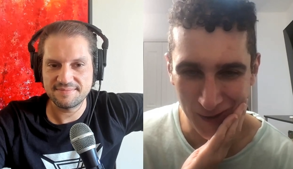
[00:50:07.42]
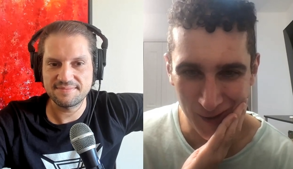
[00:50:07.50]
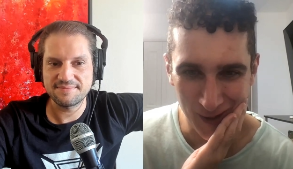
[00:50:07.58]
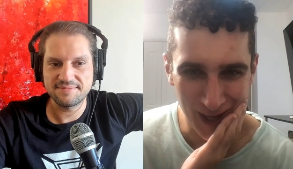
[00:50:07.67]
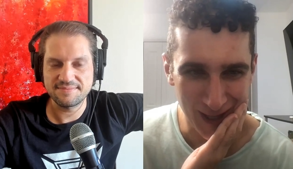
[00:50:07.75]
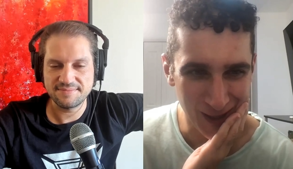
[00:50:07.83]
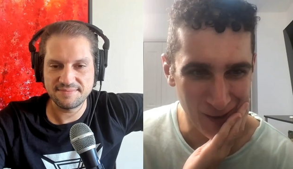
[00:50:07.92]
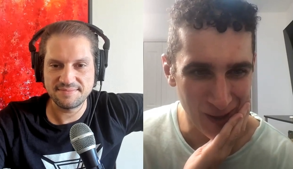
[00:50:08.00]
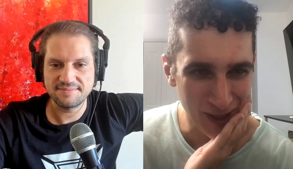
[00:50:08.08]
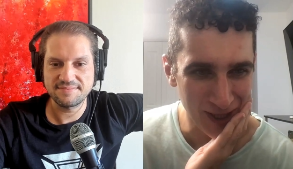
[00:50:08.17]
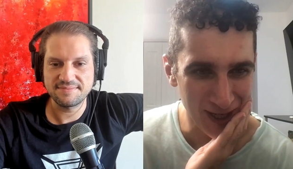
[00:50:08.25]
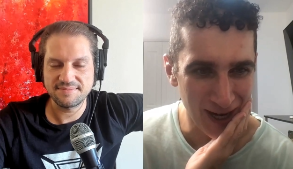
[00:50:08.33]
Speaker 1: in Israel? Yeah, it's a
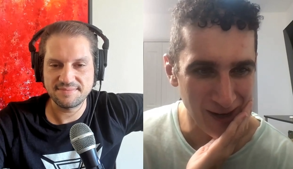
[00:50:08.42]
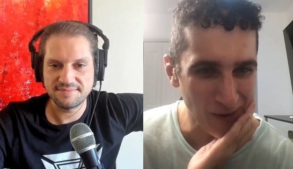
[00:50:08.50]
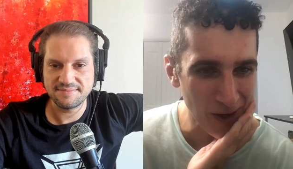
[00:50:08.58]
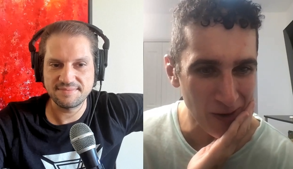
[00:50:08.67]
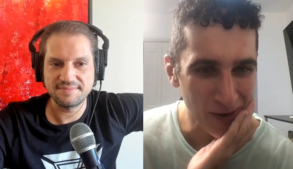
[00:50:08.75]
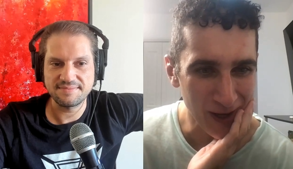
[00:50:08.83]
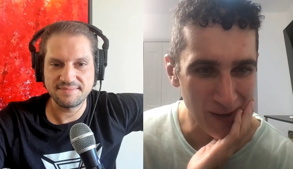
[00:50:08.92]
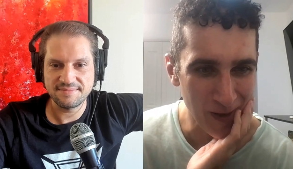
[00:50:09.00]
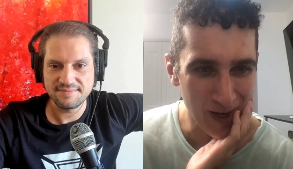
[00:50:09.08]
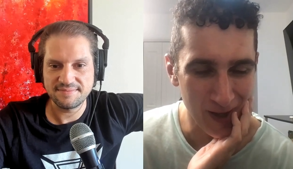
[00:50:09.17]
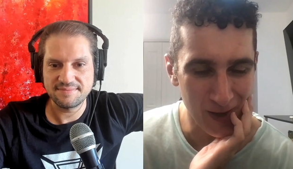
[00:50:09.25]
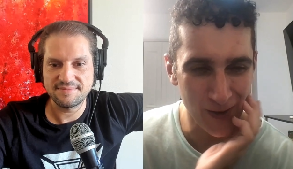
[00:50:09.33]
question. I don't know. I
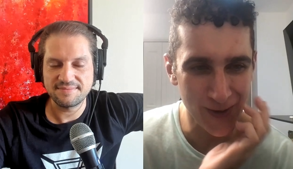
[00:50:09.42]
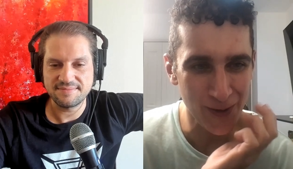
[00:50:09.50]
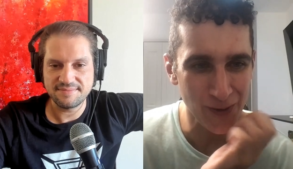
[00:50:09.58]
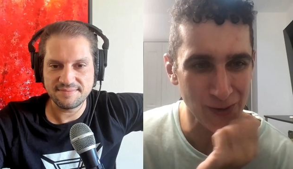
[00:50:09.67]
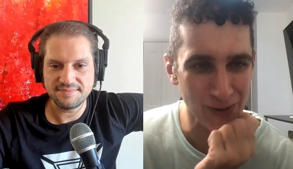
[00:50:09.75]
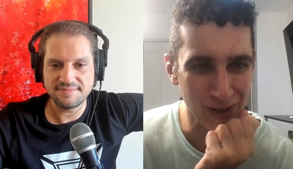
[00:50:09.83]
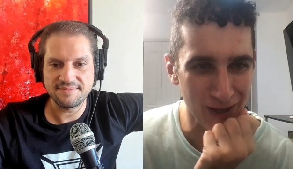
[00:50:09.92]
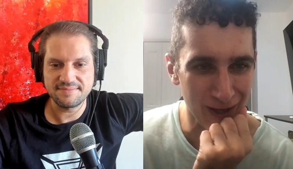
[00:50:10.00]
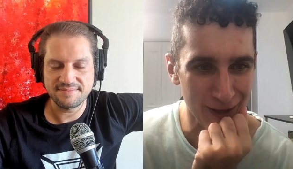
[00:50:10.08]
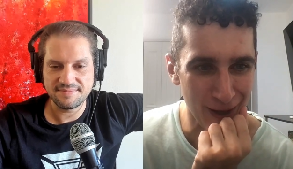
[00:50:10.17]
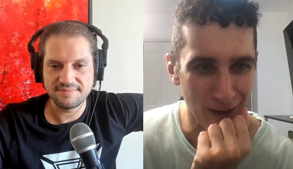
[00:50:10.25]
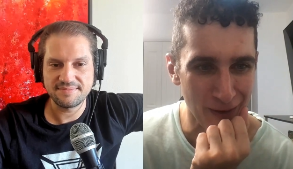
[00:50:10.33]
mean, there's there's
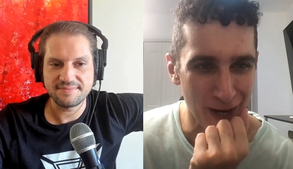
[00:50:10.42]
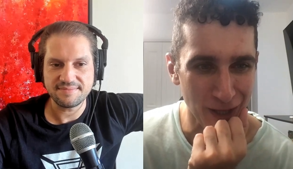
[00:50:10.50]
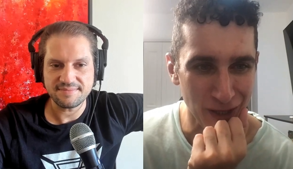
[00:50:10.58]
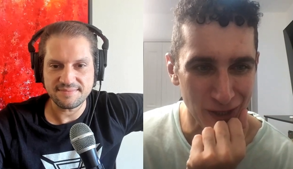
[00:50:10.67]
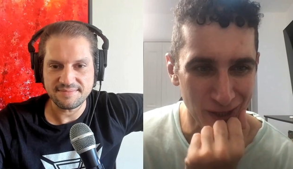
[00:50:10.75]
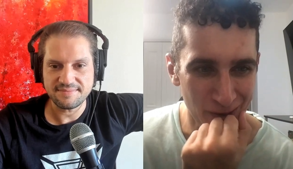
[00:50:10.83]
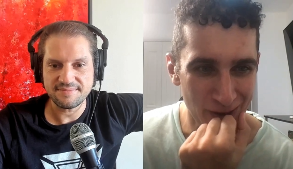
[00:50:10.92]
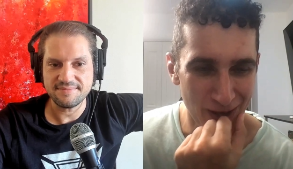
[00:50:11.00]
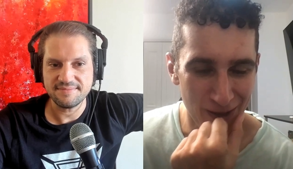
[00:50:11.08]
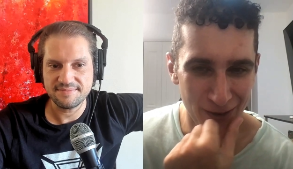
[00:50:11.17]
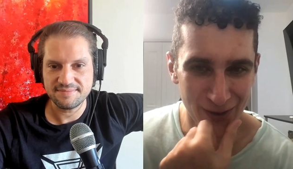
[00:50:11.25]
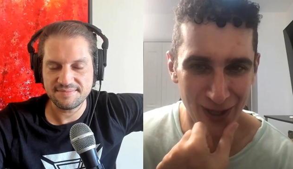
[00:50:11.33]
uh, advantages to it,
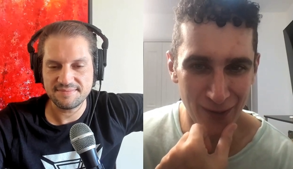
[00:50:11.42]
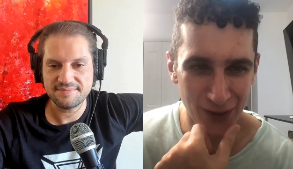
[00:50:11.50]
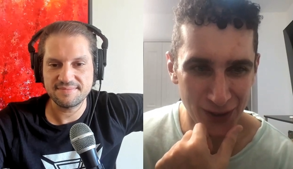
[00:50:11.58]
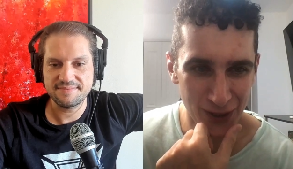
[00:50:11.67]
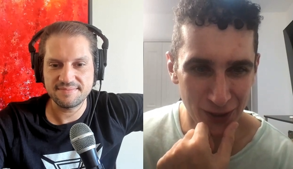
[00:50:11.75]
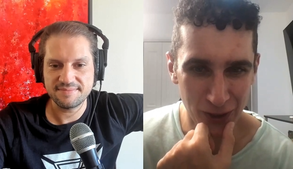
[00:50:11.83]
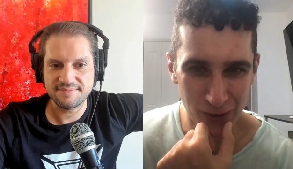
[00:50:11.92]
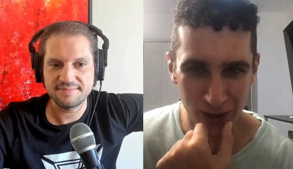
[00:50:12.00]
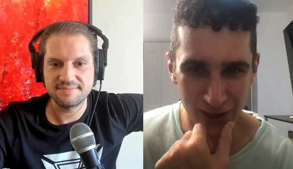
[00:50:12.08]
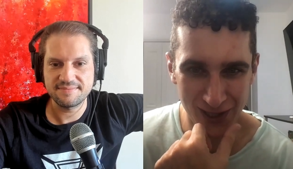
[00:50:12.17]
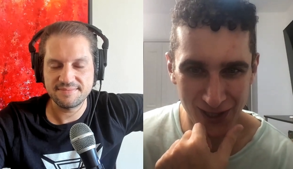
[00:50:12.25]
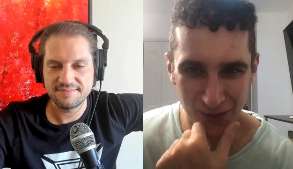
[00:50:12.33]
and there's obviously
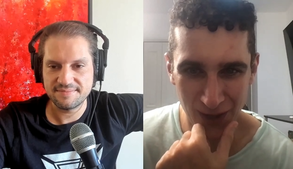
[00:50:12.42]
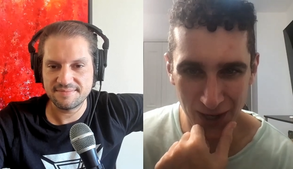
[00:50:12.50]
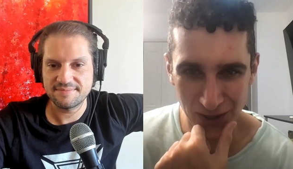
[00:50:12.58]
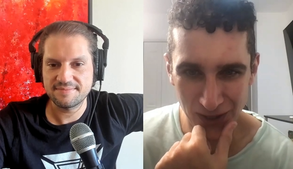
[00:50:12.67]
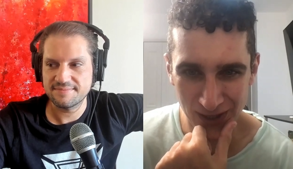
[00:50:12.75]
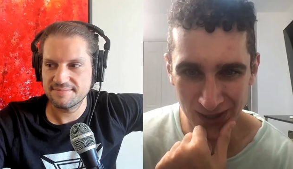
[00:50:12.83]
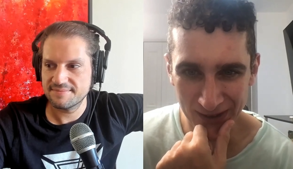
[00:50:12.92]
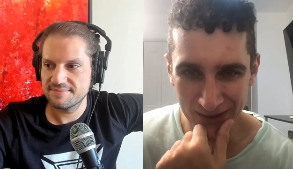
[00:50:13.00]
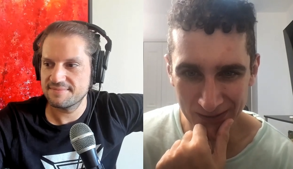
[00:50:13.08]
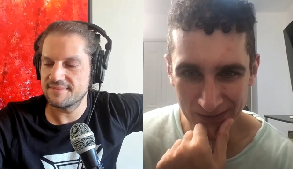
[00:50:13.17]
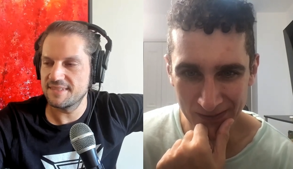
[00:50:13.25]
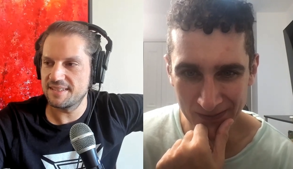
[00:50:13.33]
clearly disadvantages.
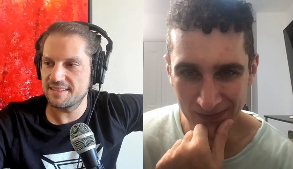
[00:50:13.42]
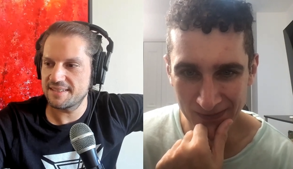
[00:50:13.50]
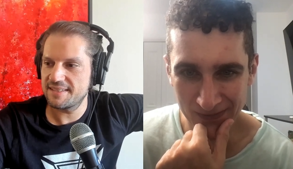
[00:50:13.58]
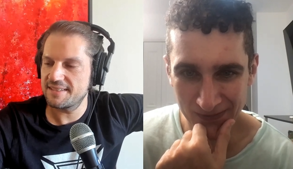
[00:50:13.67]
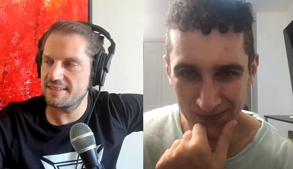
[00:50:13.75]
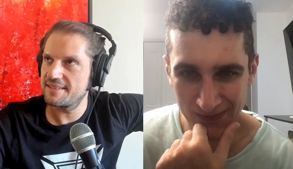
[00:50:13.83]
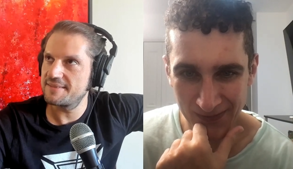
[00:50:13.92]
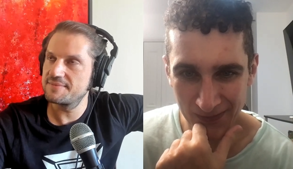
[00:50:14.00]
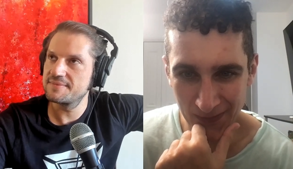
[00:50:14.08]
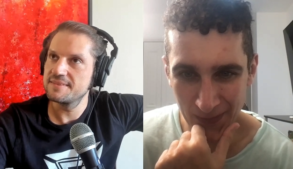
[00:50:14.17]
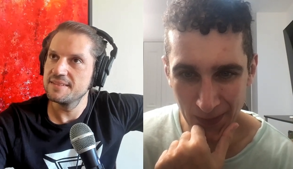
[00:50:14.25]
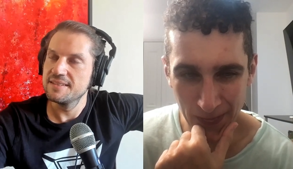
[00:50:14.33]
Speaker 2: Yeah, yeah, yeah.
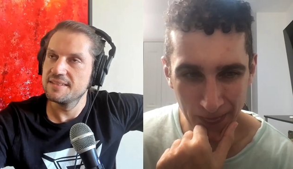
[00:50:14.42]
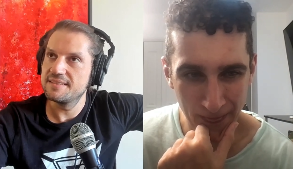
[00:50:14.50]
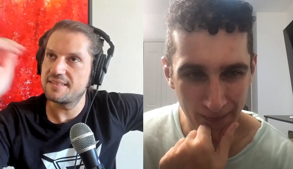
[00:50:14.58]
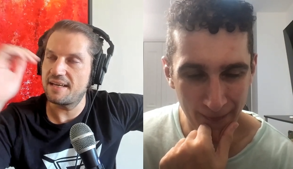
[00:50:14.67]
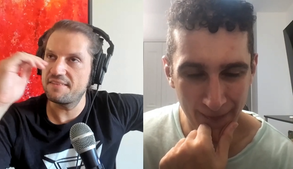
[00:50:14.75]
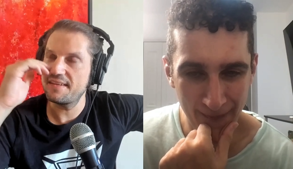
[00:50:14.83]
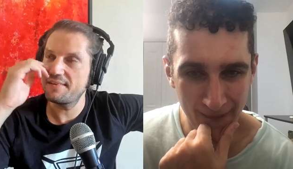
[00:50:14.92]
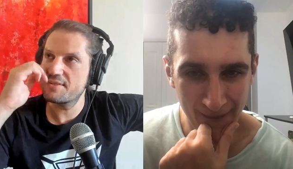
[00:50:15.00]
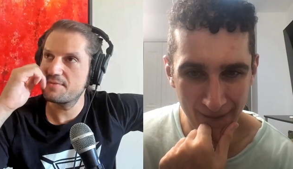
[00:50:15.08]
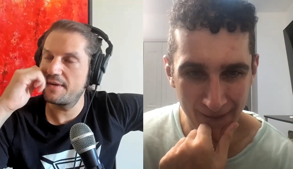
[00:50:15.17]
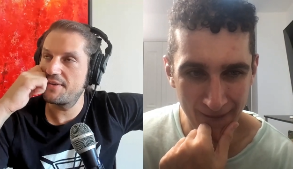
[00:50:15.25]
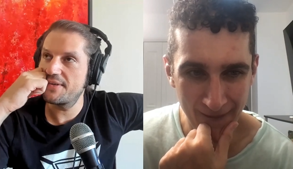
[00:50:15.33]
The other thing I was
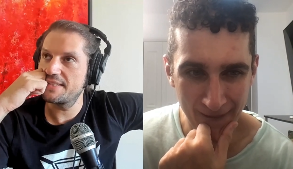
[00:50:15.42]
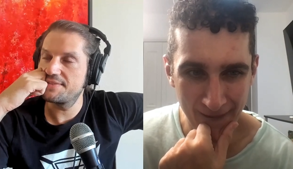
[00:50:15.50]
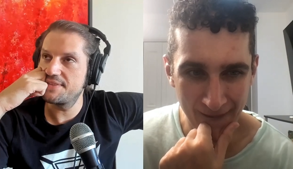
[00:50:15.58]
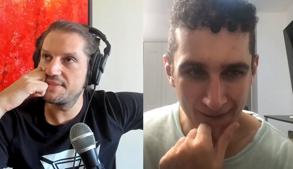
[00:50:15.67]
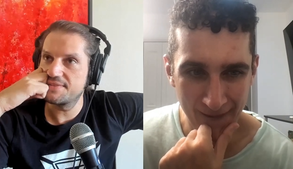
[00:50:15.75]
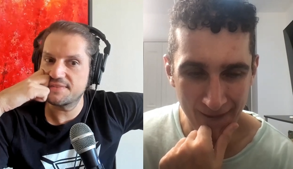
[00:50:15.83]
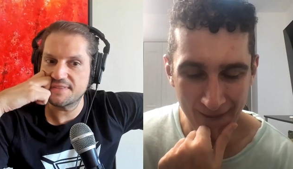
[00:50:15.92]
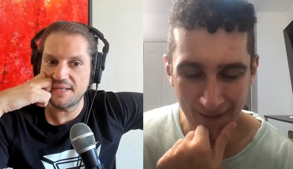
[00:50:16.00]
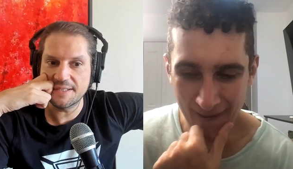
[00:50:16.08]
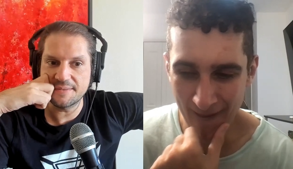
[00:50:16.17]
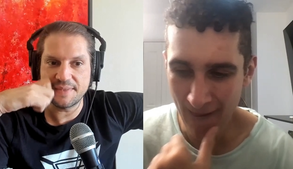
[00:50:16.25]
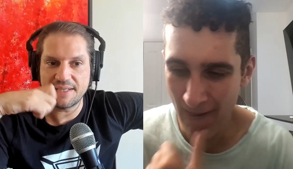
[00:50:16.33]
wondering if you thought
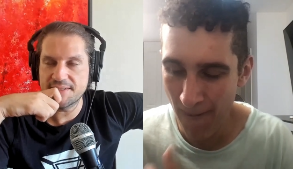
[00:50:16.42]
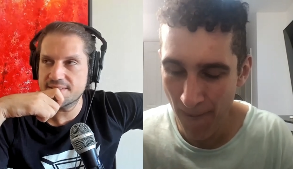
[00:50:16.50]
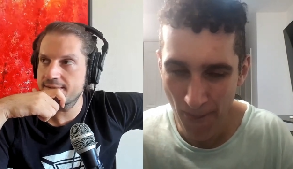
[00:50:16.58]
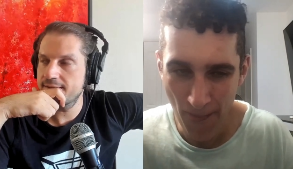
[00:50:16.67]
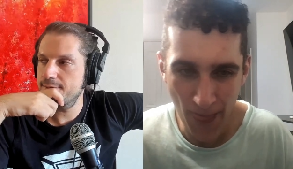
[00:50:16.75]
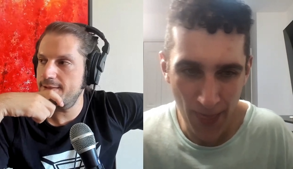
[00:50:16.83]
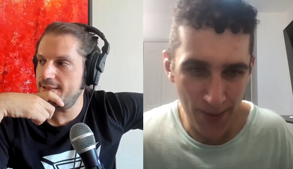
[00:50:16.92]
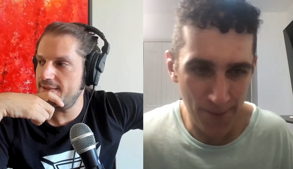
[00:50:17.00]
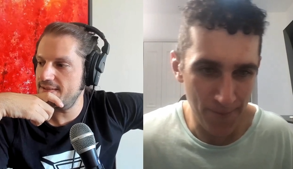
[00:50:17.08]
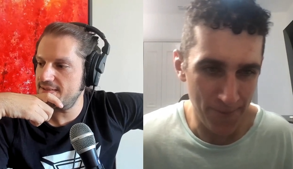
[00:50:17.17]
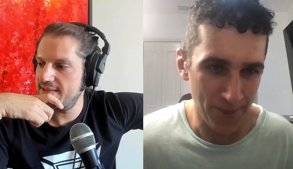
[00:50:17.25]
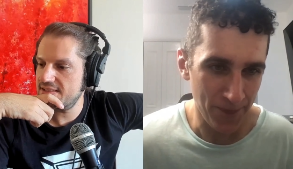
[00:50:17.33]
about in your work on
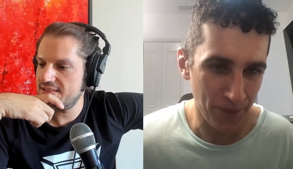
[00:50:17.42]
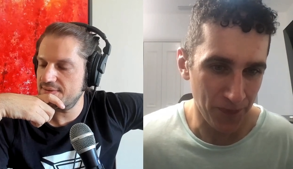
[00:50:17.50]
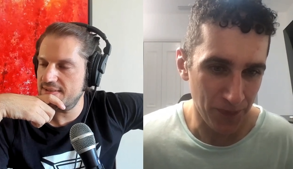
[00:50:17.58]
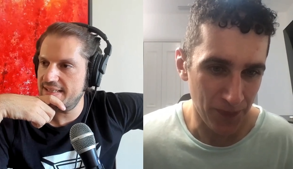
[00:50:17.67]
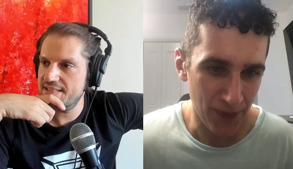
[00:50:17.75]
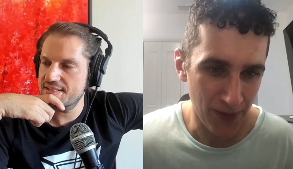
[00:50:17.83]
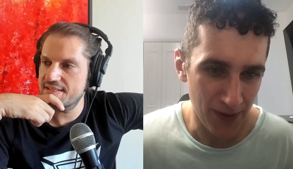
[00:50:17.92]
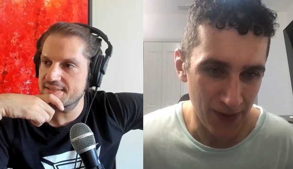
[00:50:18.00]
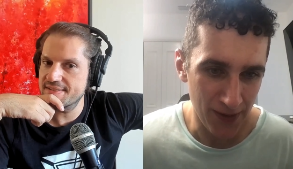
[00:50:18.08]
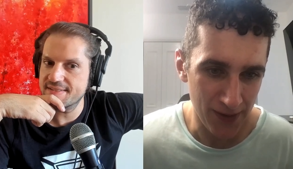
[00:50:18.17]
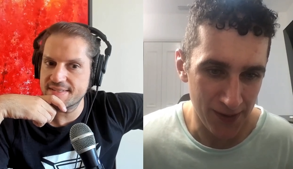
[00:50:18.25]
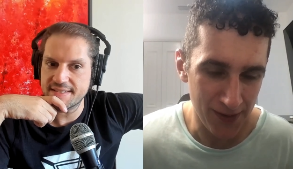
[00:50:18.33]
international
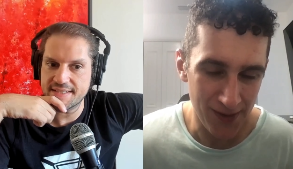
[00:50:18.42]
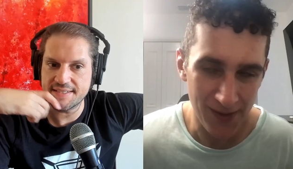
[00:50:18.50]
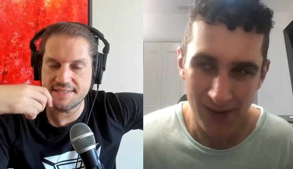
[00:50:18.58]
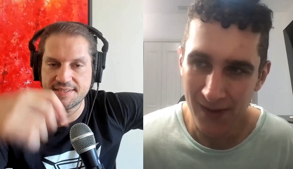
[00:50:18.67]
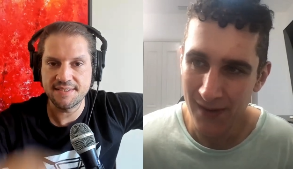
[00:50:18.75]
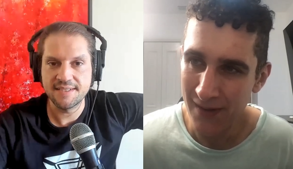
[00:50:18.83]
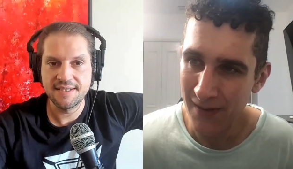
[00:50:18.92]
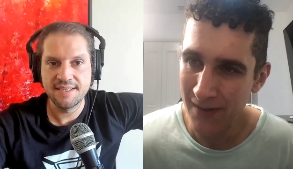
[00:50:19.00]
relations is